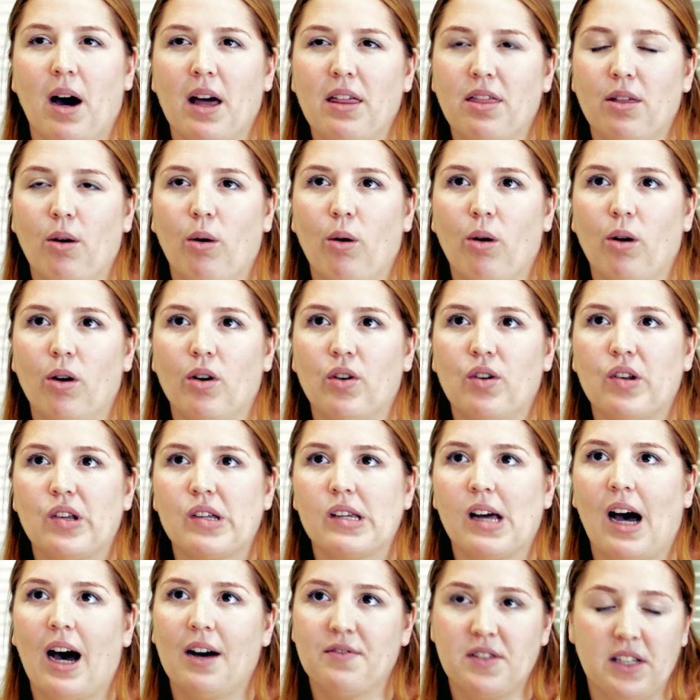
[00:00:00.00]
thought,
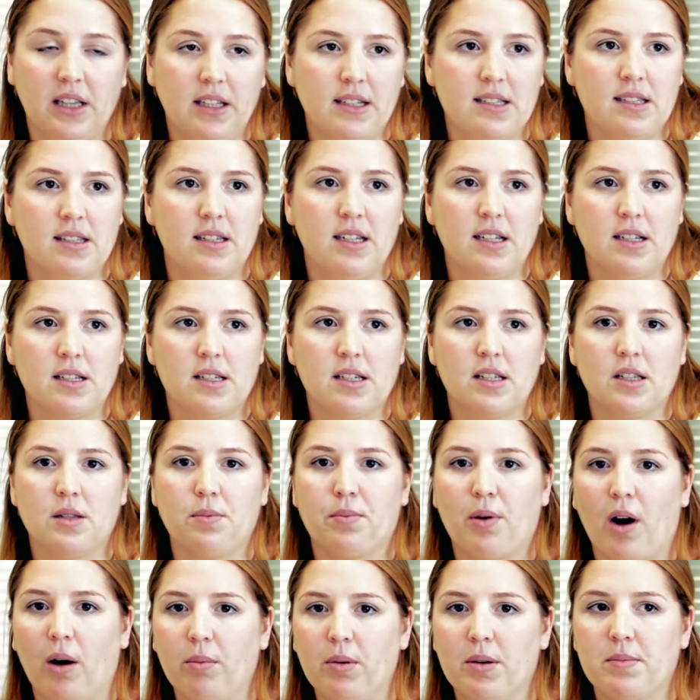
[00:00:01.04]
after listening to the
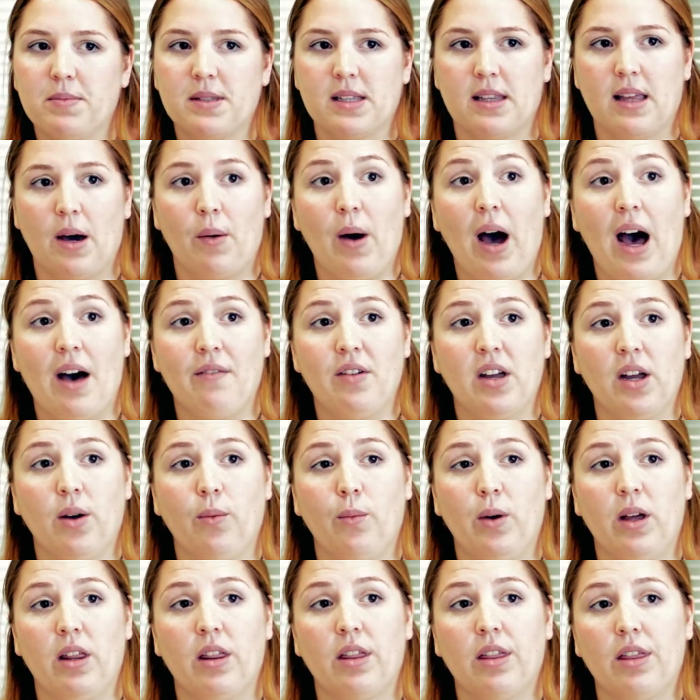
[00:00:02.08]
problems that they were having
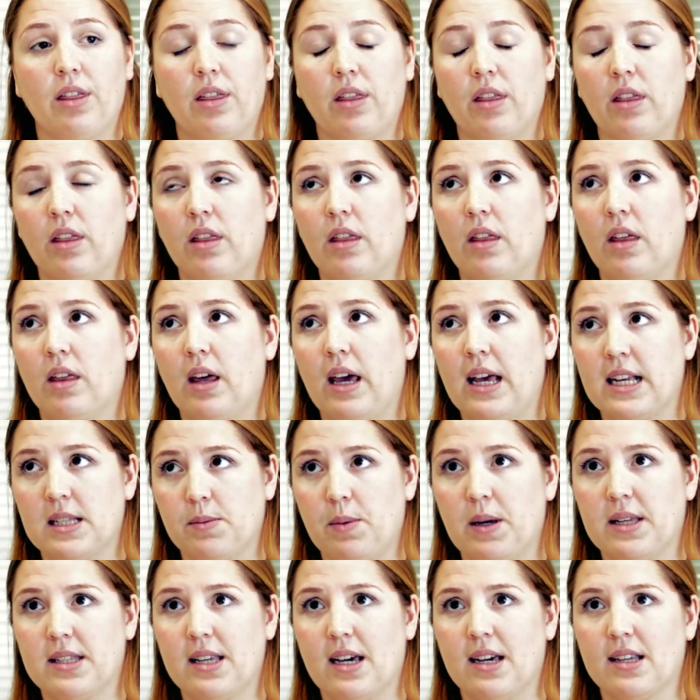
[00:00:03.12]
with
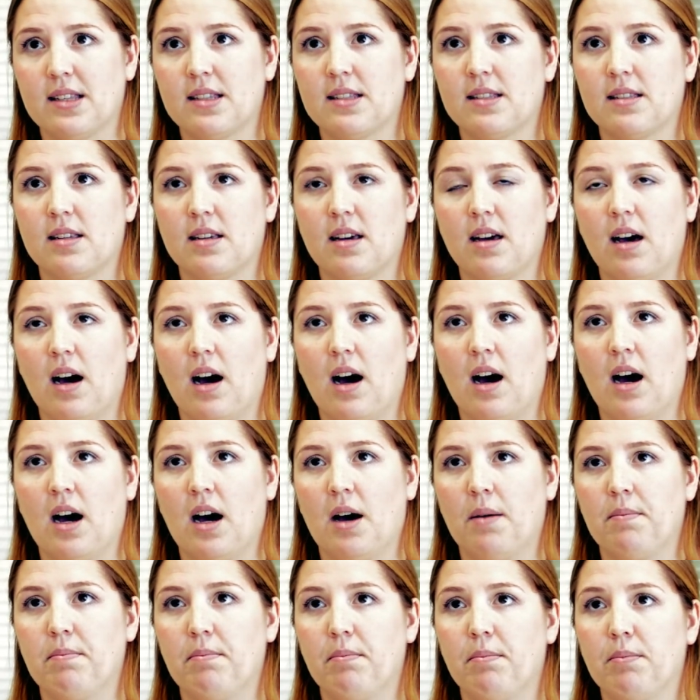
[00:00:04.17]
SPSS,
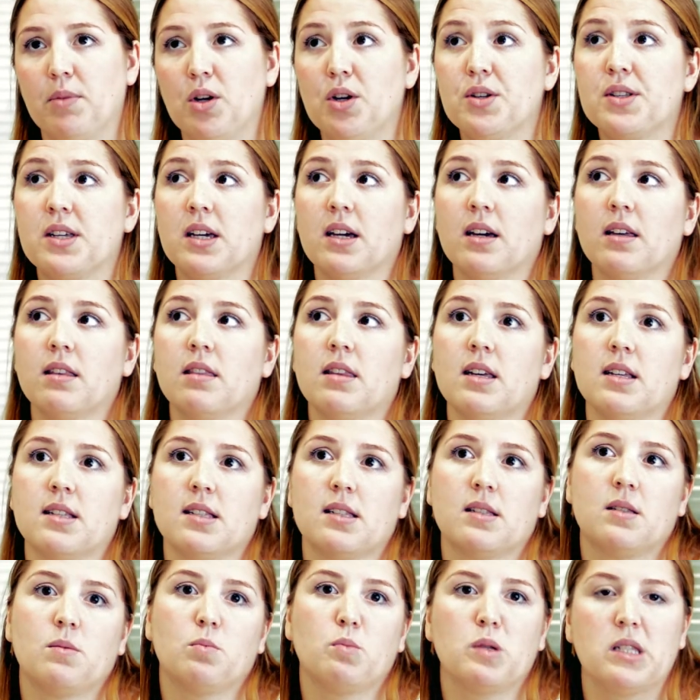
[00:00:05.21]
using this
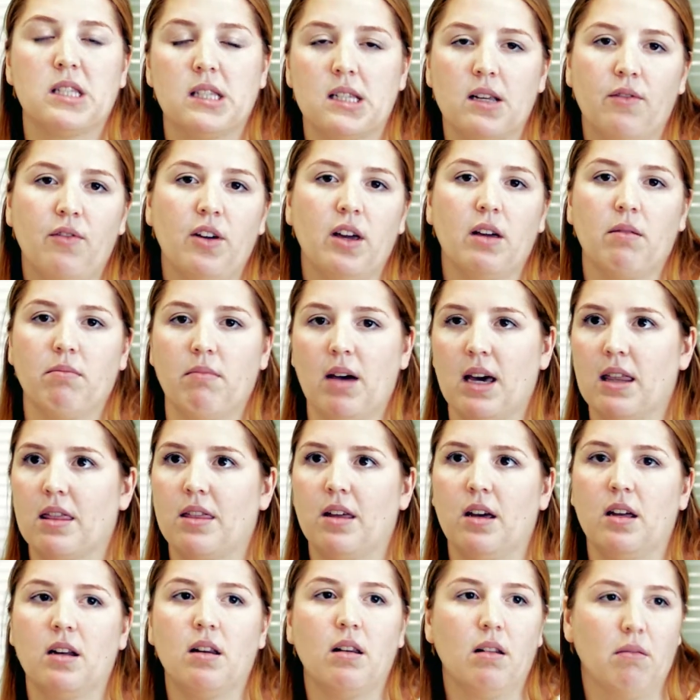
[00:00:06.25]
specific
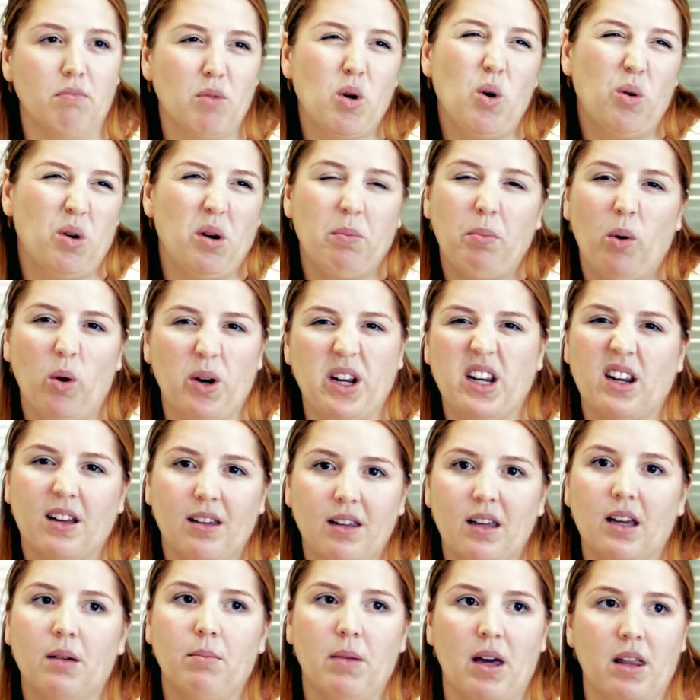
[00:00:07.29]
method called a point and
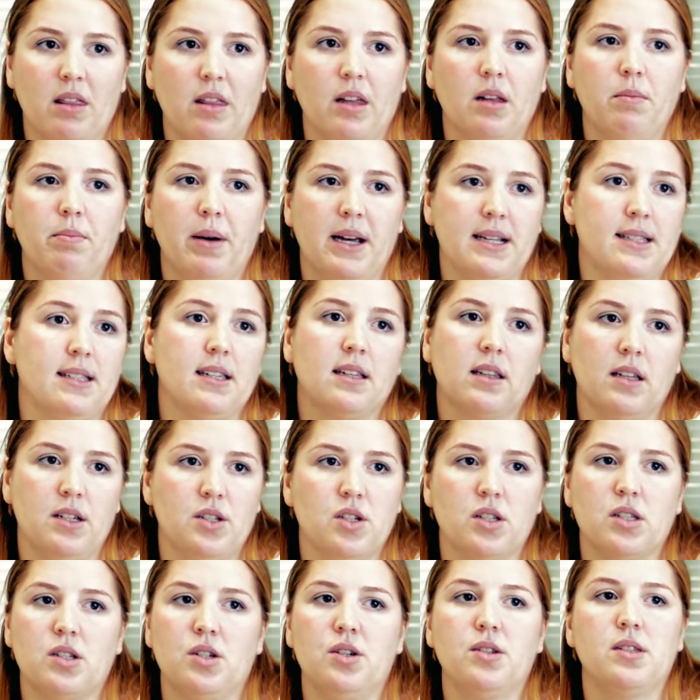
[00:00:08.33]
click method, basically
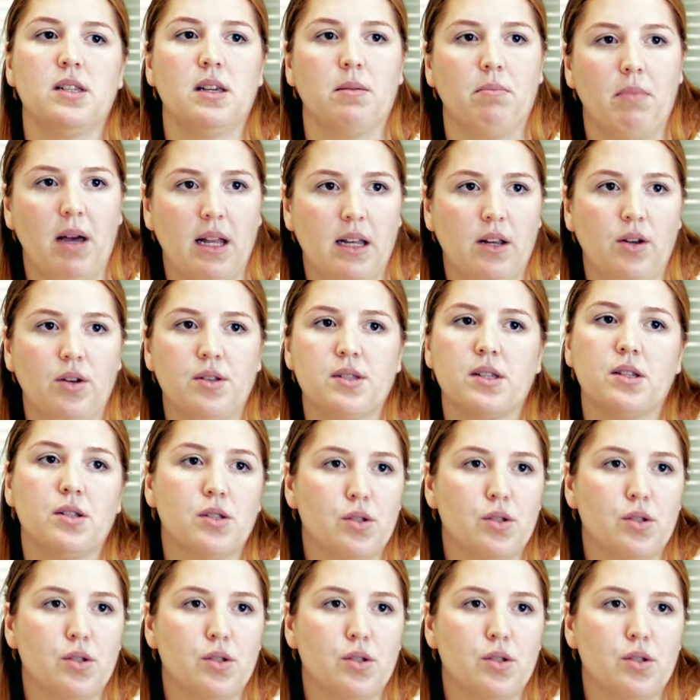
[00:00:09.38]
just using menus and